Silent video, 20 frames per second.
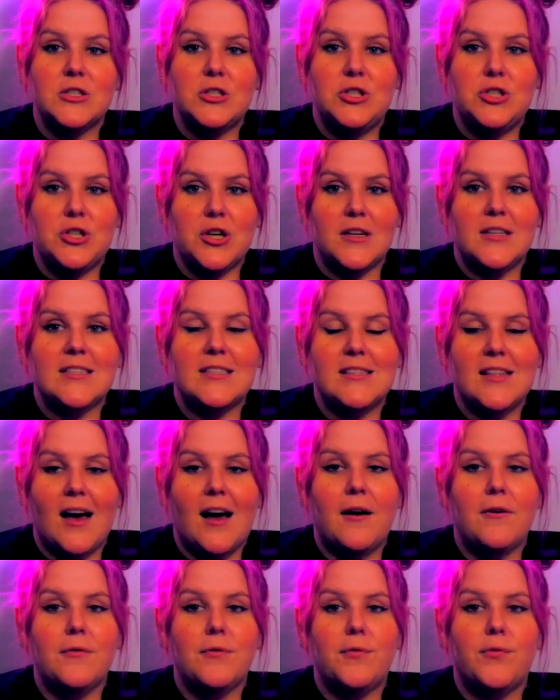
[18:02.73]
just
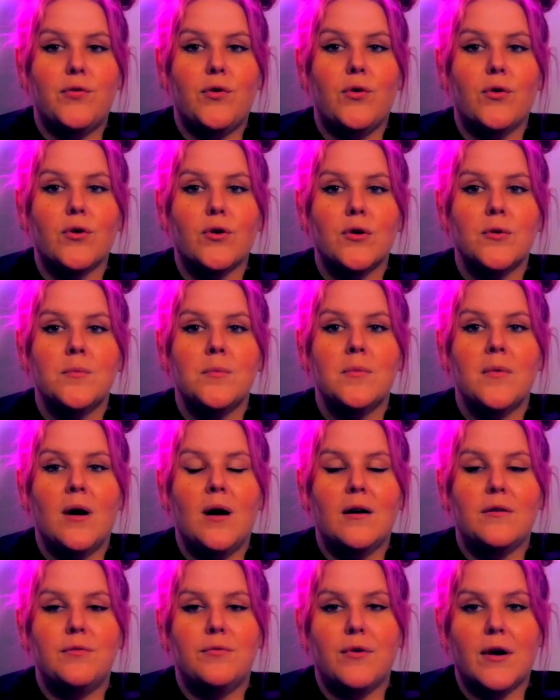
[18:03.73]
that form
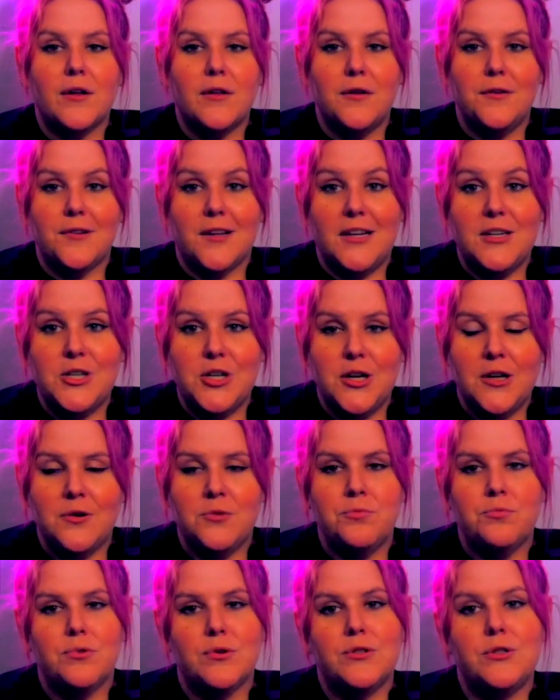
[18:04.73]
of
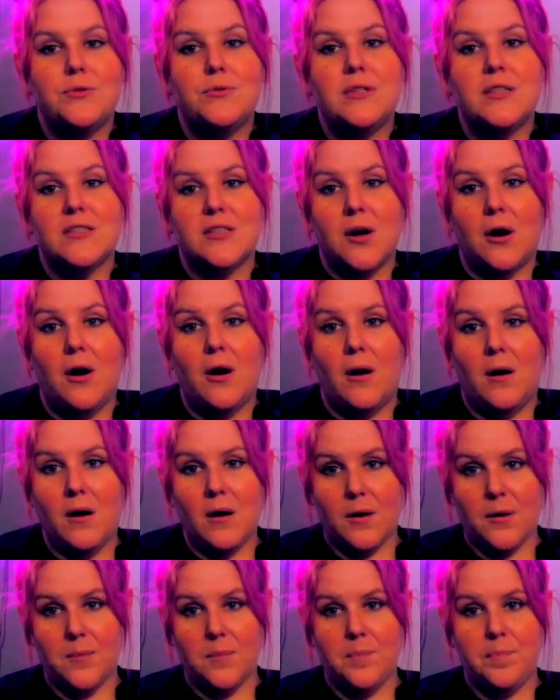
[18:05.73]
regulation reduces
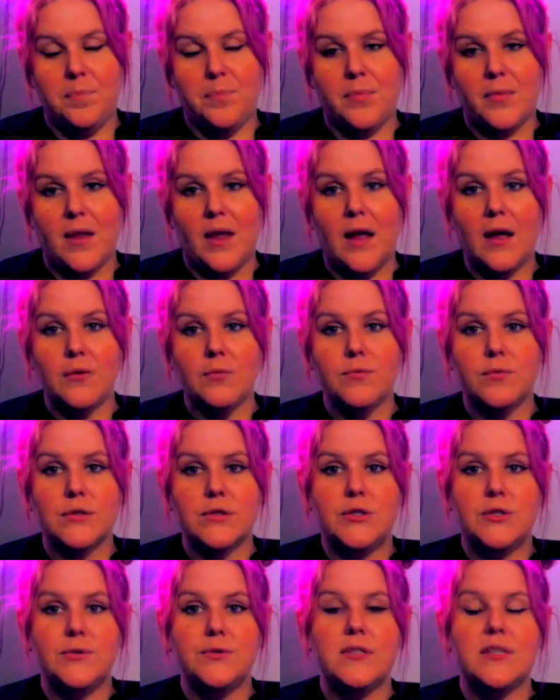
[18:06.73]
harm. It
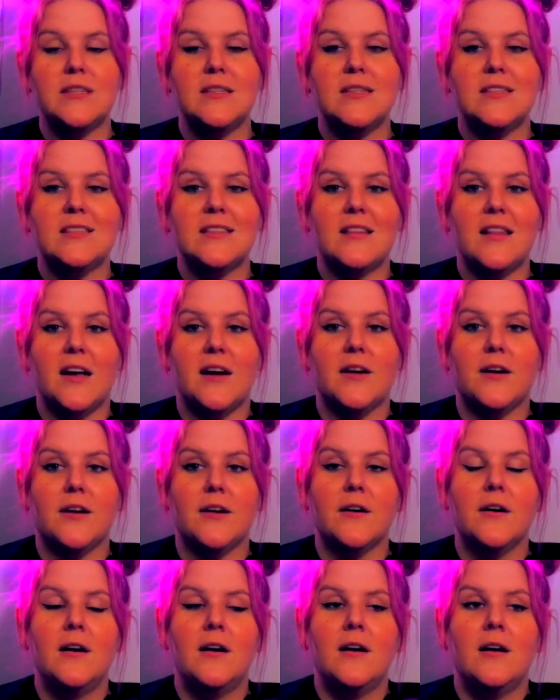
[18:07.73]
reduces
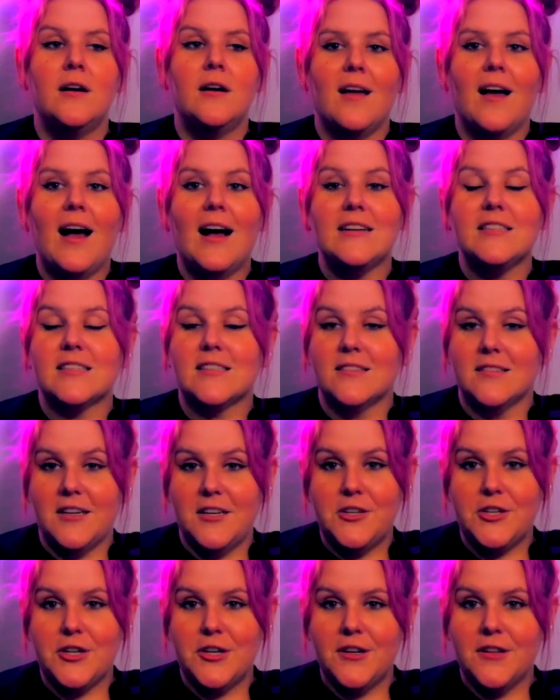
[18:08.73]
their
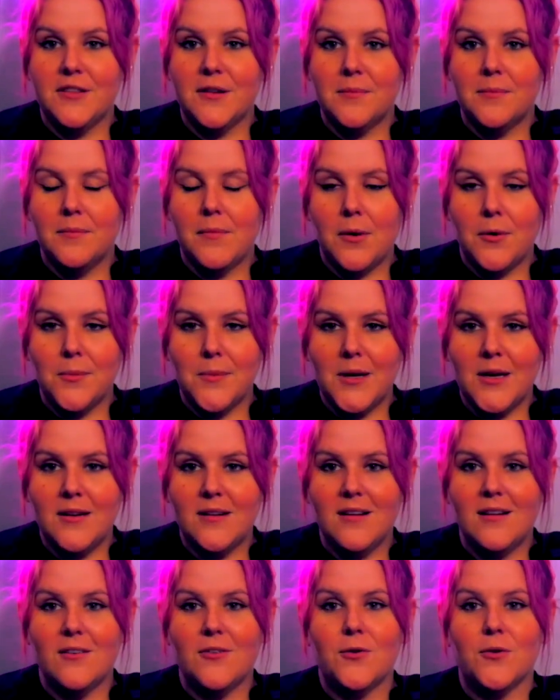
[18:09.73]
escalation in the
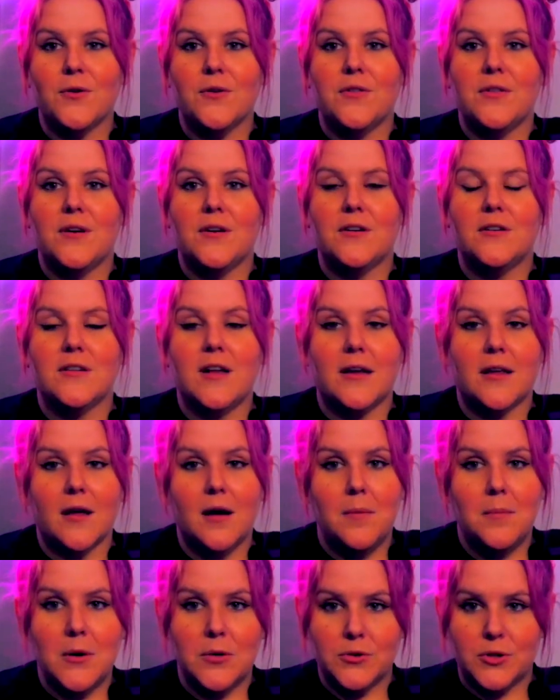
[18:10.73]
moment or their like
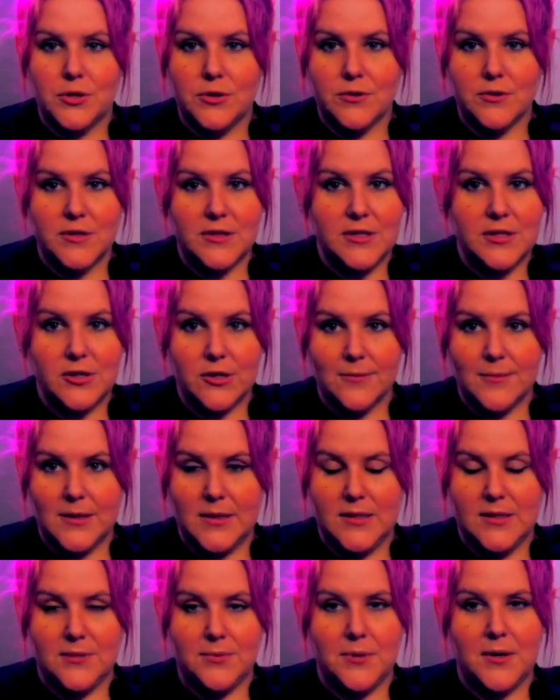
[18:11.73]
emotional
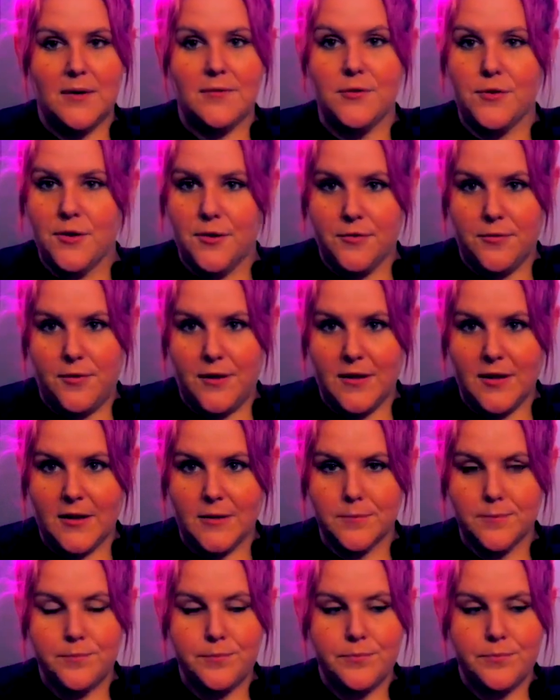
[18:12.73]
disturbance, whatever they're feeling.